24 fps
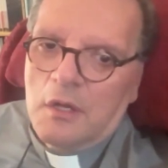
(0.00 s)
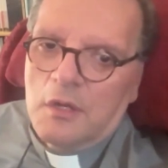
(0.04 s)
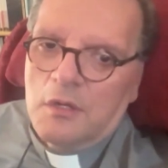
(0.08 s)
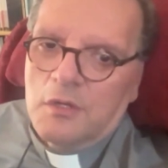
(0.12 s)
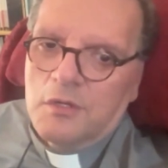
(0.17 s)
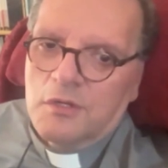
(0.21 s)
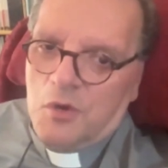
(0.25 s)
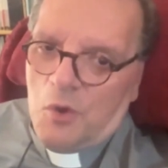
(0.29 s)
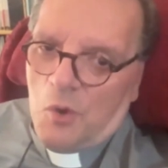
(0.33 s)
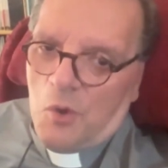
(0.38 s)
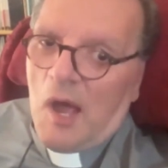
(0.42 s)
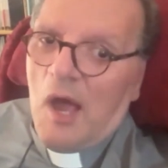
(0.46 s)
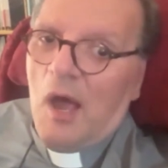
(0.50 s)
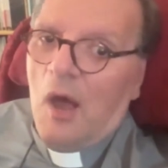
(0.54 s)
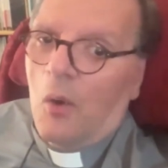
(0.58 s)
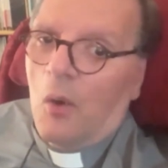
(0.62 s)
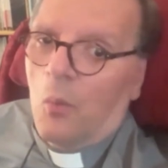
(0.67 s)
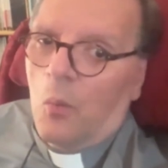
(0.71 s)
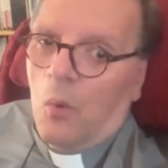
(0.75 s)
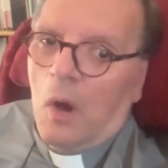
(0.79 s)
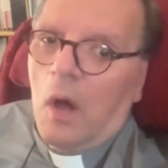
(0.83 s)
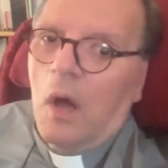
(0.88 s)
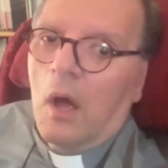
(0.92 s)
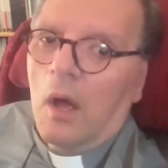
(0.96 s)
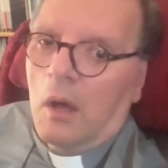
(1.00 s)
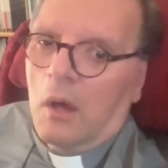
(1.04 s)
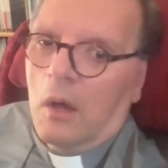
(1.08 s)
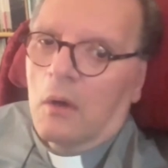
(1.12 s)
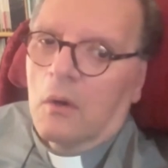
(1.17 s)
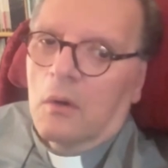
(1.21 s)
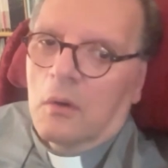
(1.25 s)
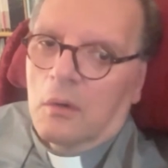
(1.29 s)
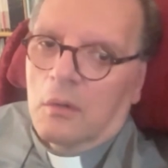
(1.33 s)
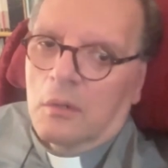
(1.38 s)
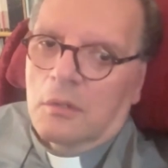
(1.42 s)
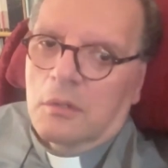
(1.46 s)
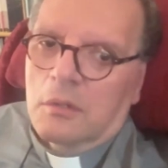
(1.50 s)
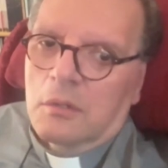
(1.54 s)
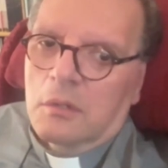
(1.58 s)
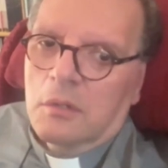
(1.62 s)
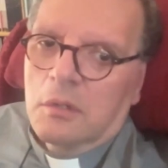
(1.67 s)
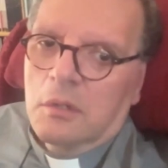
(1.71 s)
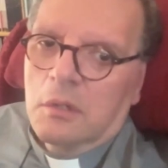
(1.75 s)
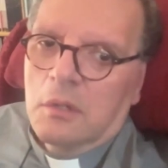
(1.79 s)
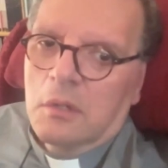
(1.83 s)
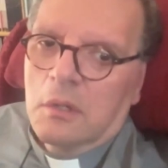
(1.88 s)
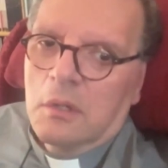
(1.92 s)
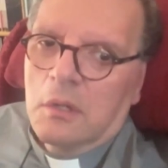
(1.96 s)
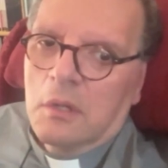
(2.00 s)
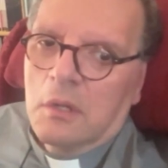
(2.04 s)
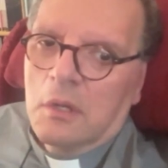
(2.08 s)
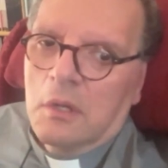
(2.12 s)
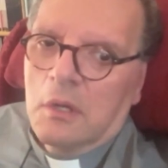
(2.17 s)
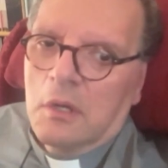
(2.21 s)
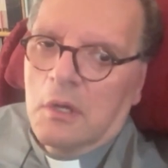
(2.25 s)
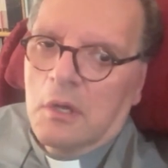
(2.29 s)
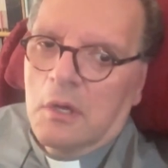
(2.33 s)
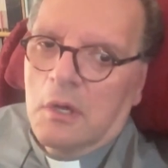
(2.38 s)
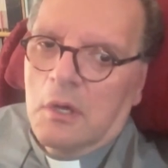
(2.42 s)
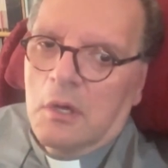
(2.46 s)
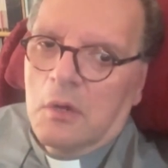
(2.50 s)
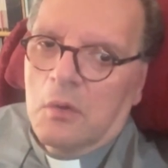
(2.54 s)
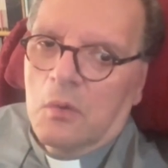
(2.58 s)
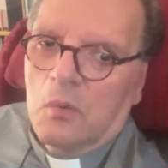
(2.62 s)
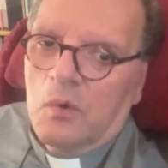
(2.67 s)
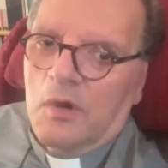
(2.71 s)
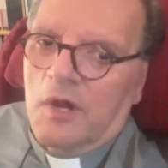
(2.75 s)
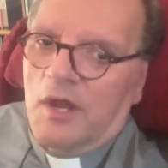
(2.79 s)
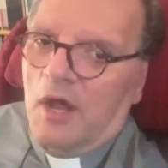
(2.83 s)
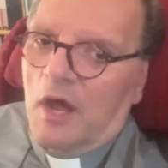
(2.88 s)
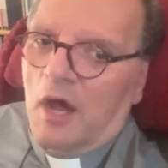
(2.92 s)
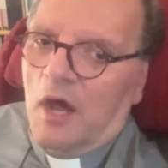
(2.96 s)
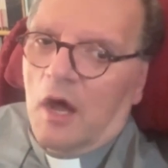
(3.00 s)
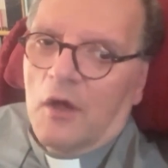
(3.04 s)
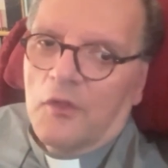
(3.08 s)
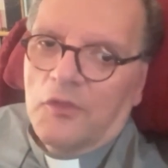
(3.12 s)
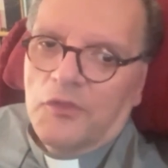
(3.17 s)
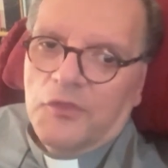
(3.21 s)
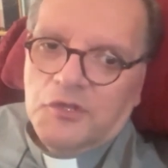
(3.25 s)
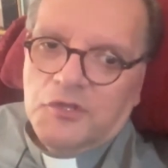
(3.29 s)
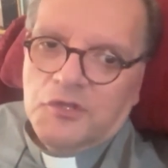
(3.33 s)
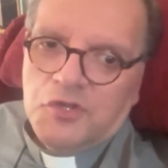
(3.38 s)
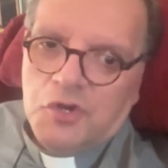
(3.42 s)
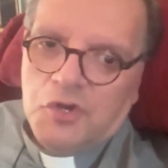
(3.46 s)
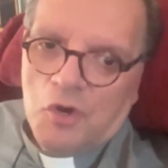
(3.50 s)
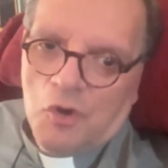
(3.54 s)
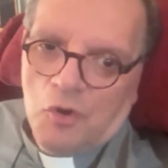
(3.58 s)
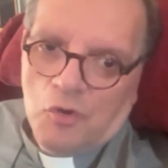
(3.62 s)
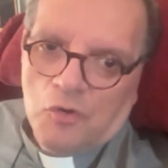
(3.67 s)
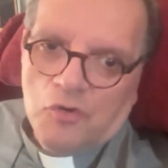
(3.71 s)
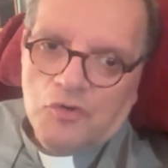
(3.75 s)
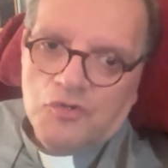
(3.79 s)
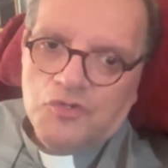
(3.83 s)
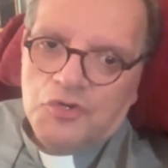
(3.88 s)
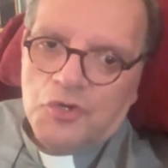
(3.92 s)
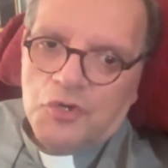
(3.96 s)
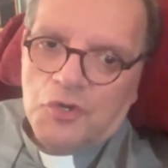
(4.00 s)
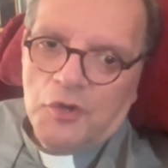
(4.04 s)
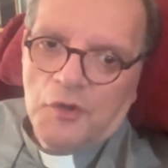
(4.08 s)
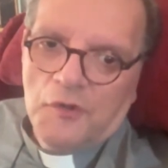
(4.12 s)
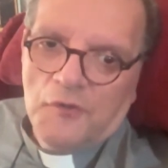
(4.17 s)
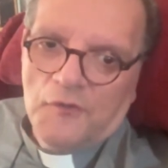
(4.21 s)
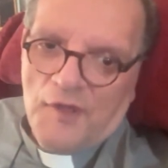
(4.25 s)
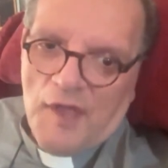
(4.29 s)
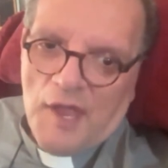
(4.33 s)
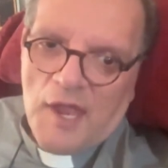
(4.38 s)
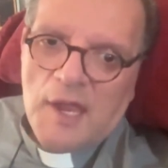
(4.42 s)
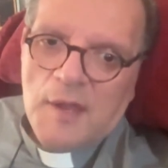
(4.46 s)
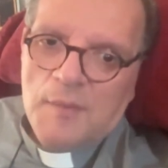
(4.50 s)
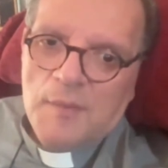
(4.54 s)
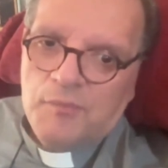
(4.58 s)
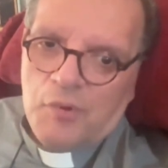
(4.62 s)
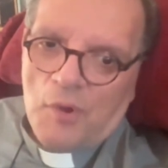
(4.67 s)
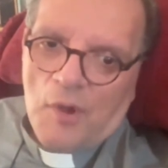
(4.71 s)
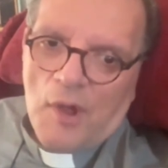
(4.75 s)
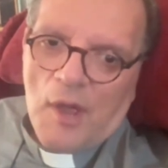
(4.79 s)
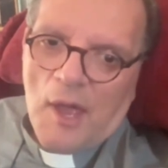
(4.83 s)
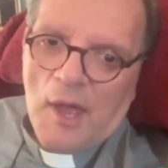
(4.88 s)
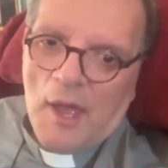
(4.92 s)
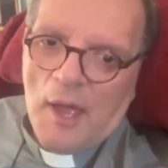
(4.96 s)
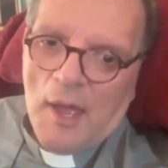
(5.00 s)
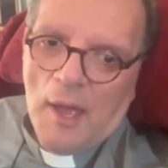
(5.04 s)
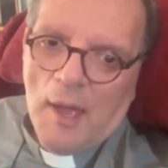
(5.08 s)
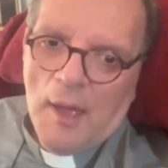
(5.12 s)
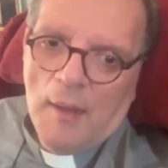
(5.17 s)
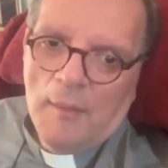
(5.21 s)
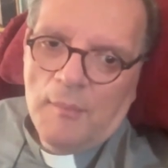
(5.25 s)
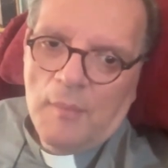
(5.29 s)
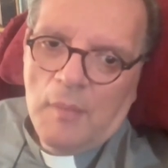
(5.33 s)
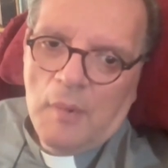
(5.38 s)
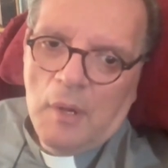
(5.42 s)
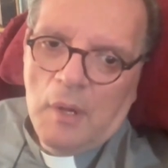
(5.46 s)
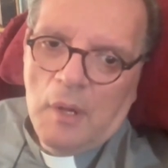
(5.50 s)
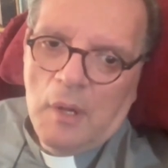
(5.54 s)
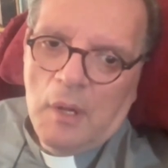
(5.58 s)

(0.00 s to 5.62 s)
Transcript: to our world. We are the children of Abraham,